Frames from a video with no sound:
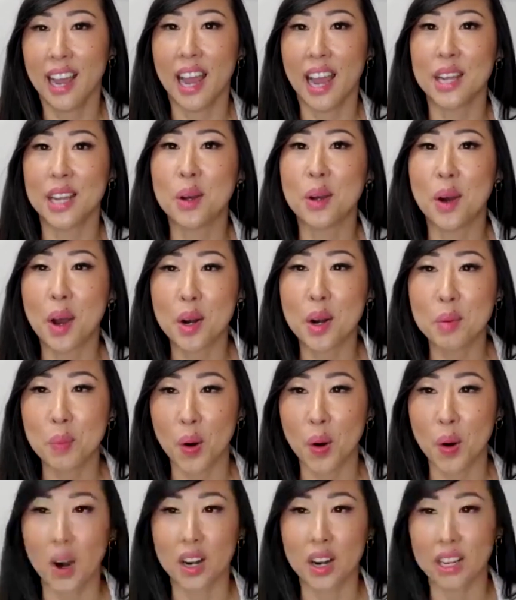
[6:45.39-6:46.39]
I know how to
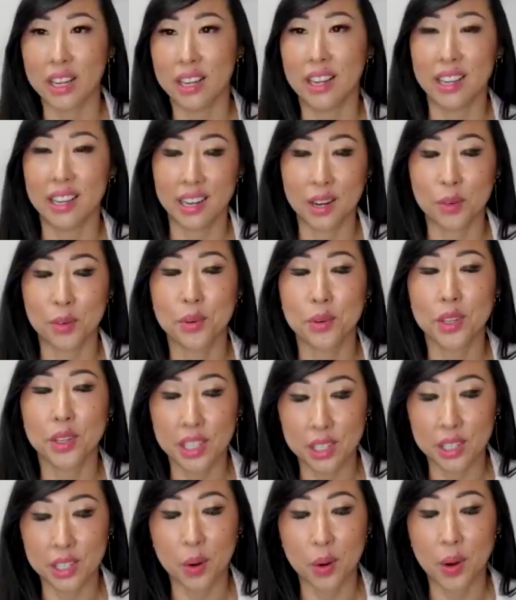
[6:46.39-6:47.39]
party, and I
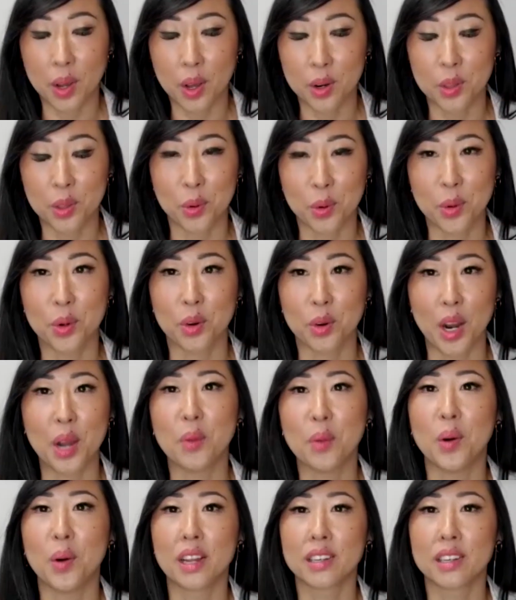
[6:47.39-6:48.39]
really know how to throw a
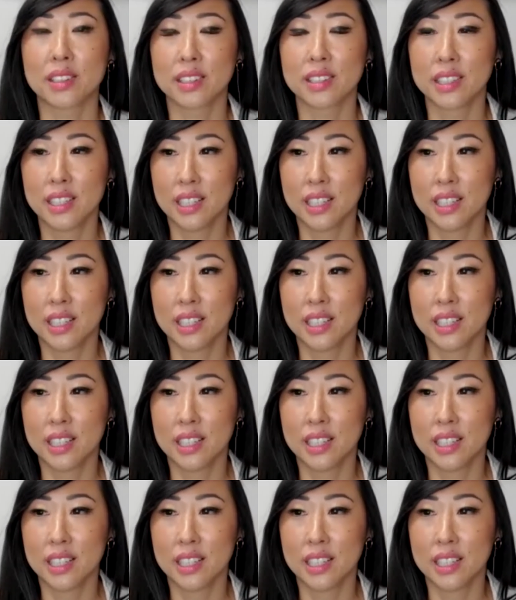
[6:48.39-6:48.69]
great one